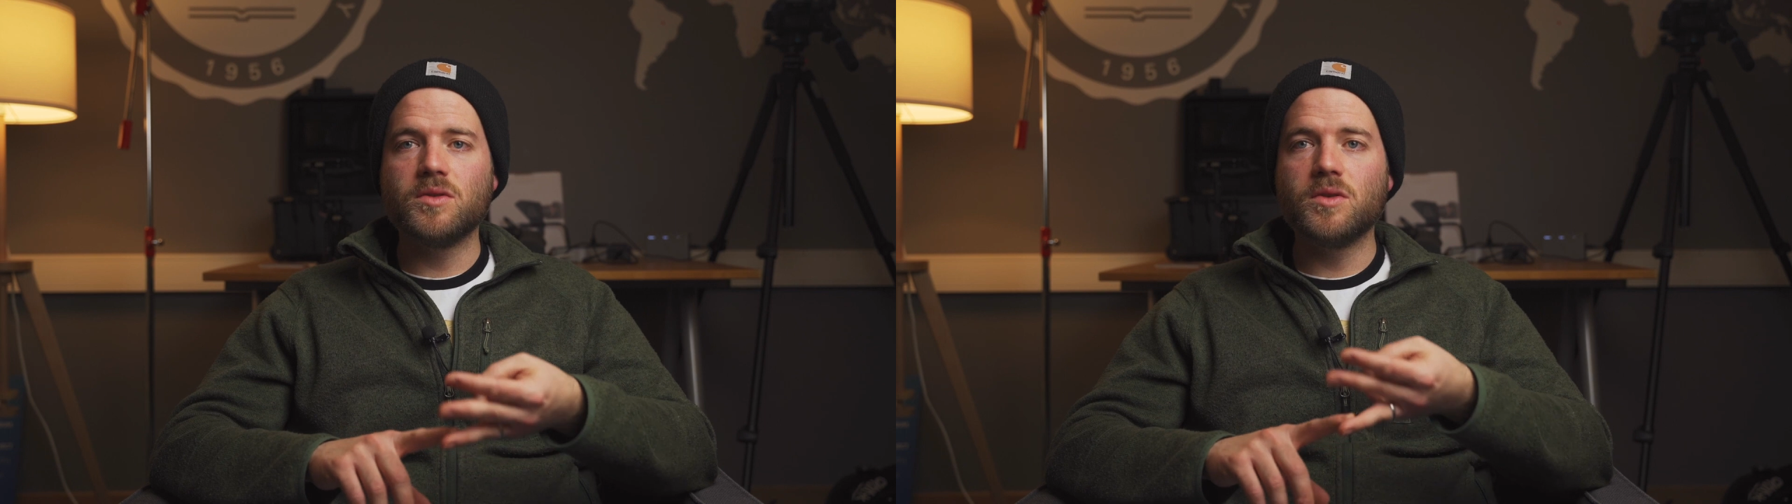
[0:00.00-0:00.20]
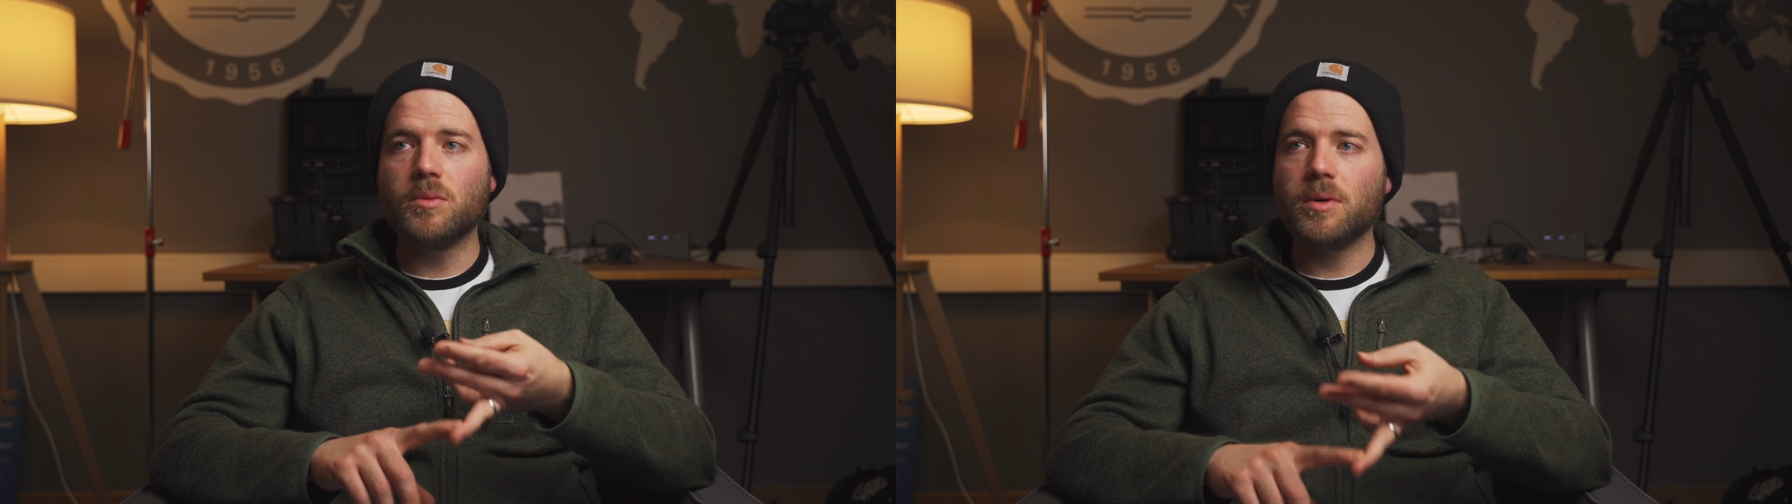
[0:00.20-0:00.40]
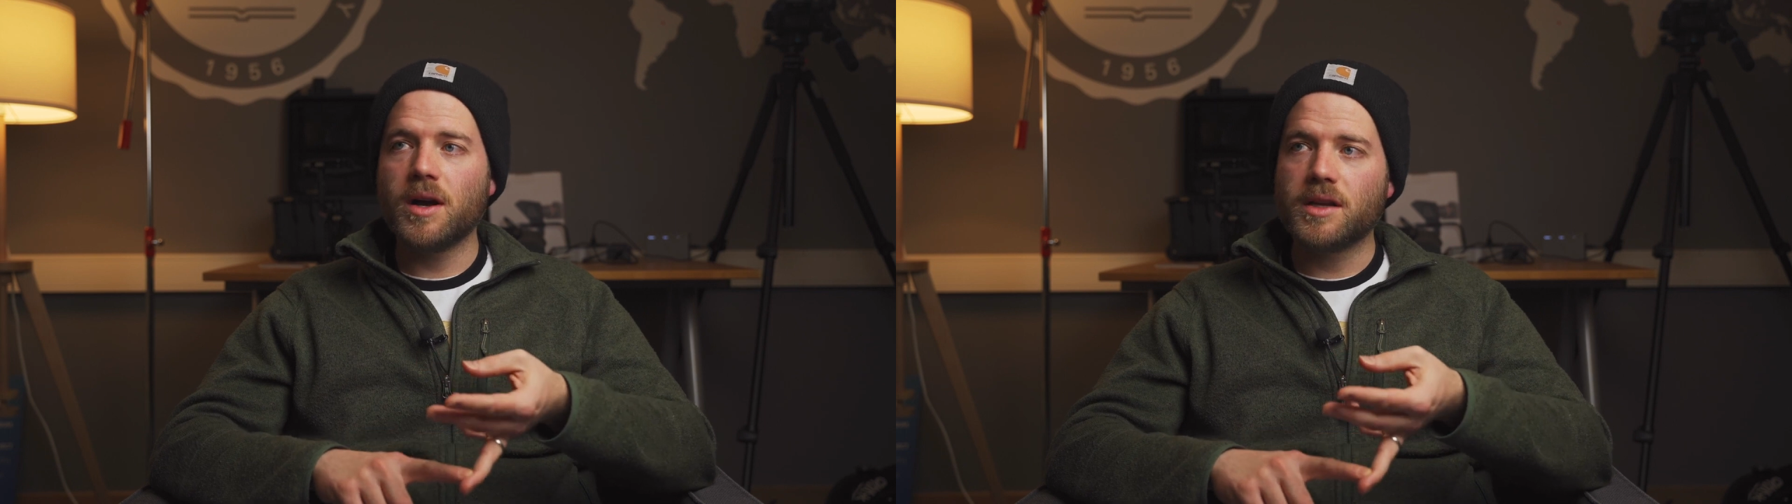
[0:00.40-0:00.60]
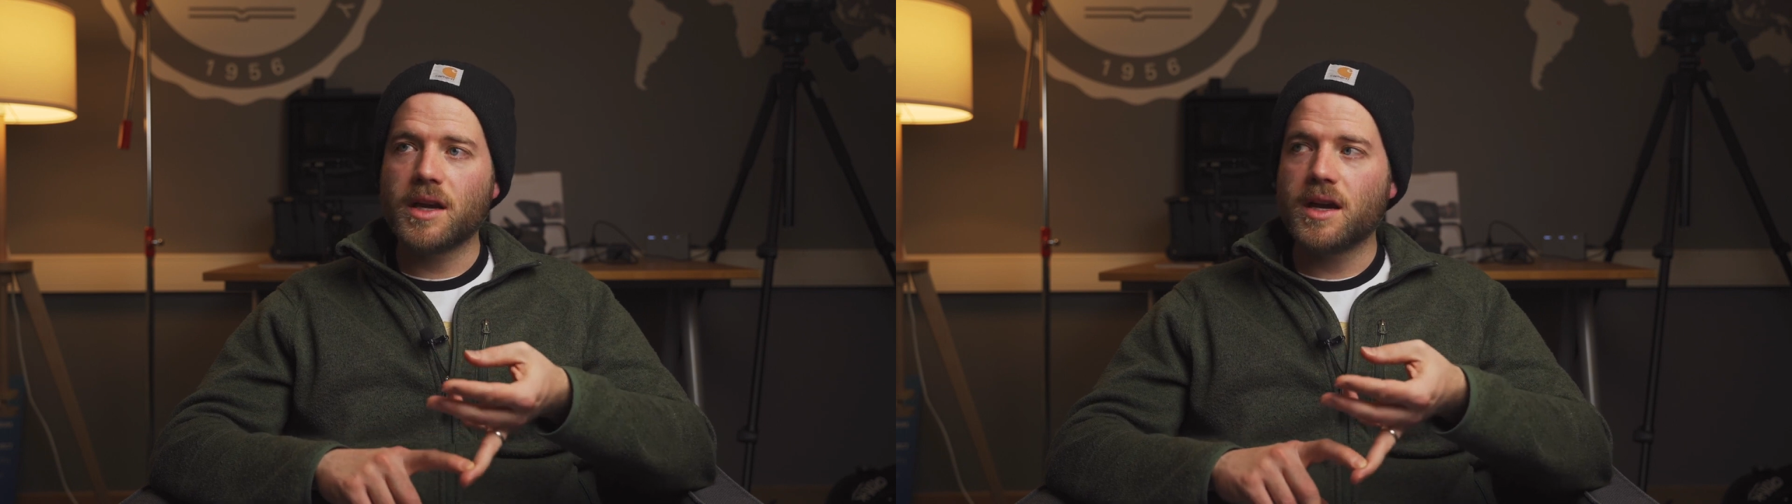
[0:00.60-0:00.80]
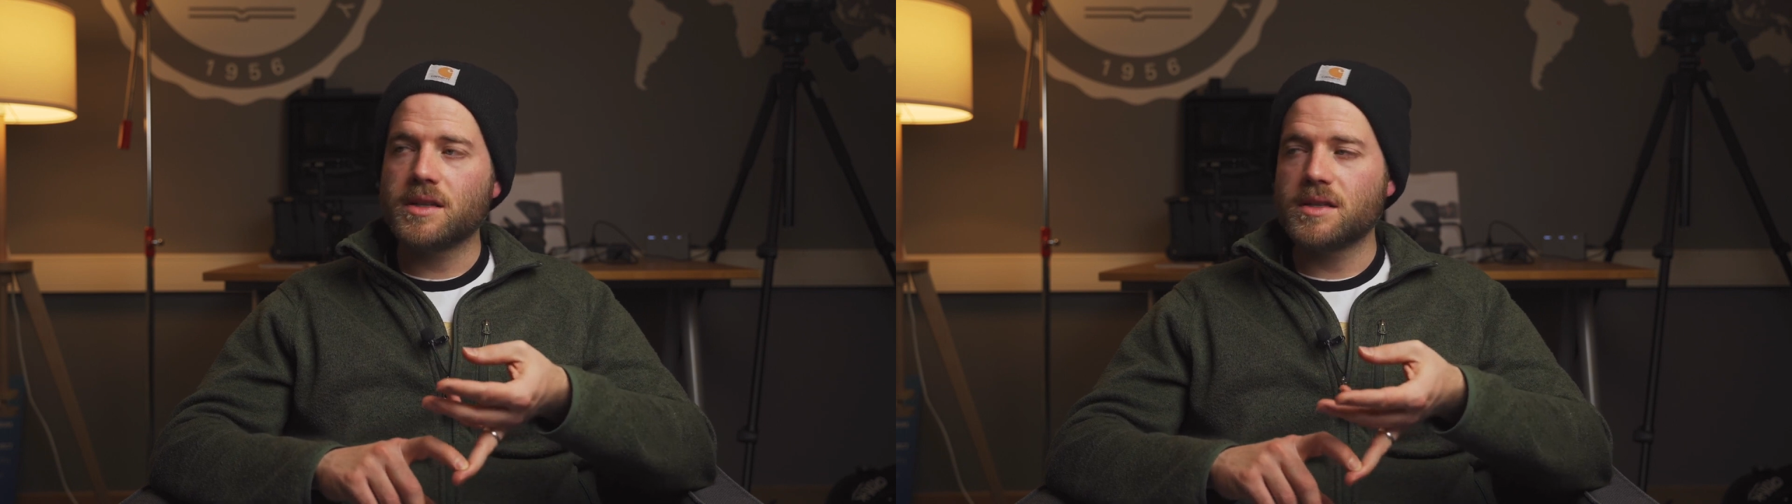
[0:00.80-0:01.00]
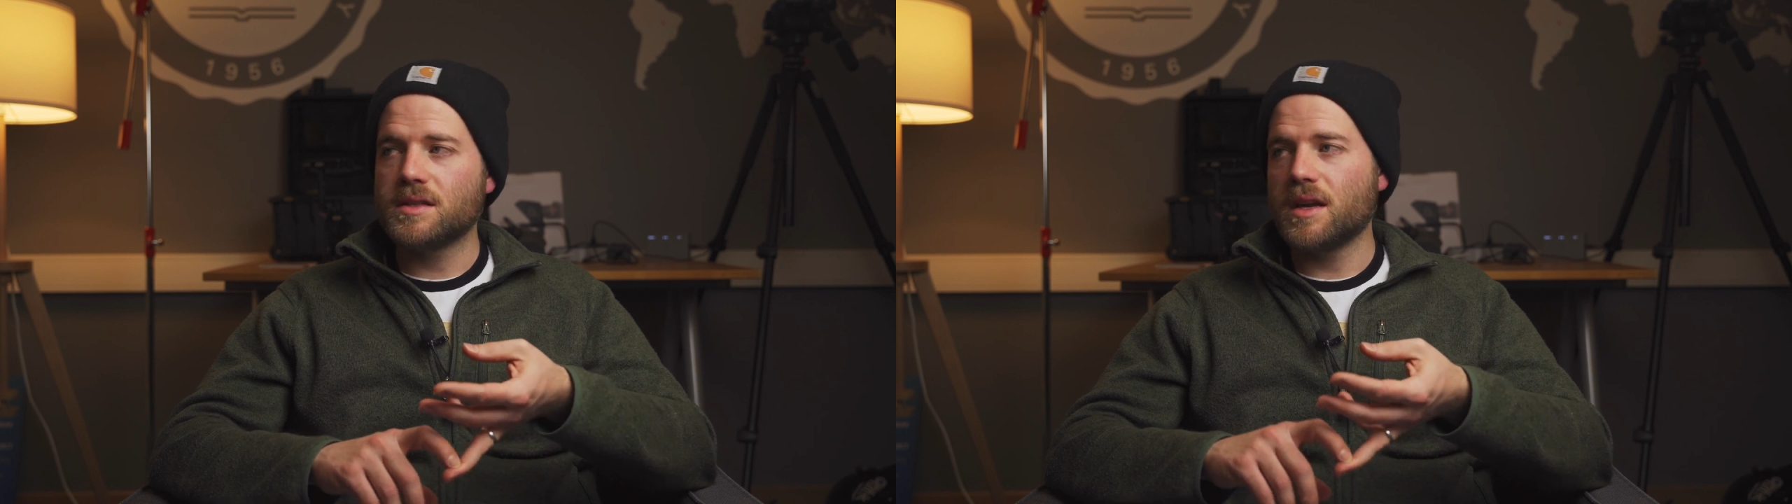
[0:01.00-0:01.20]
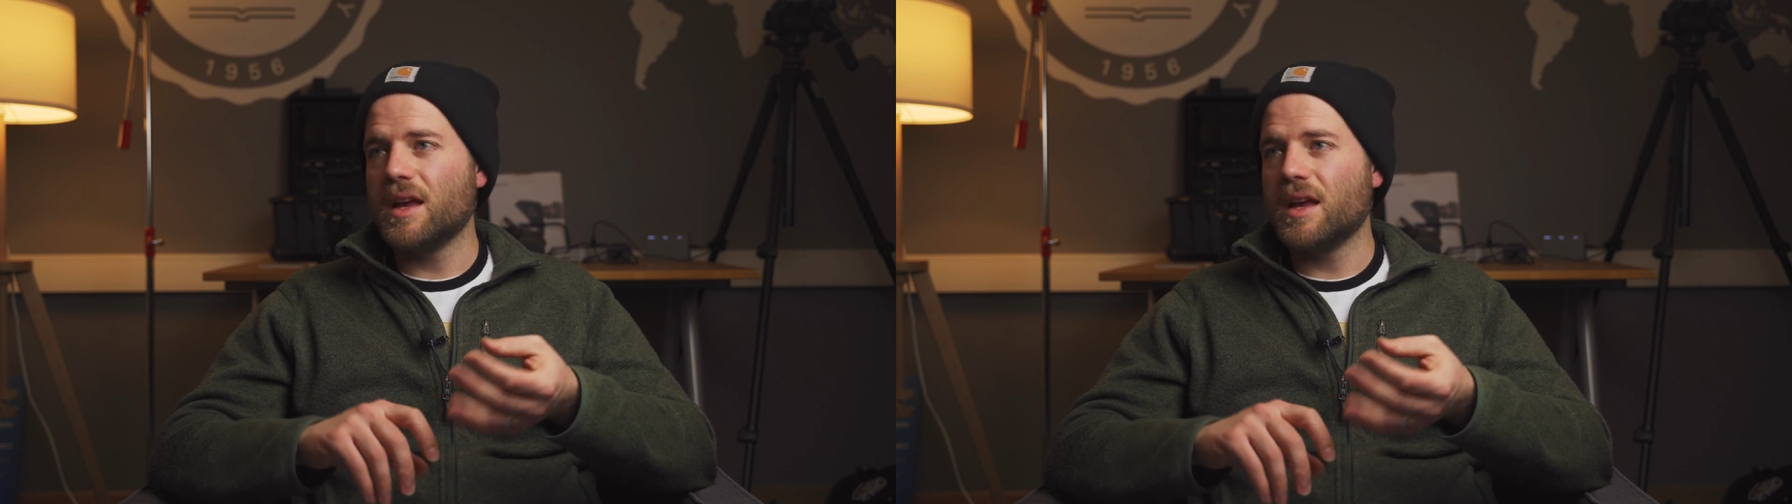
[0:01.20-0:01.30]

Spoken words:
Google Podcasts,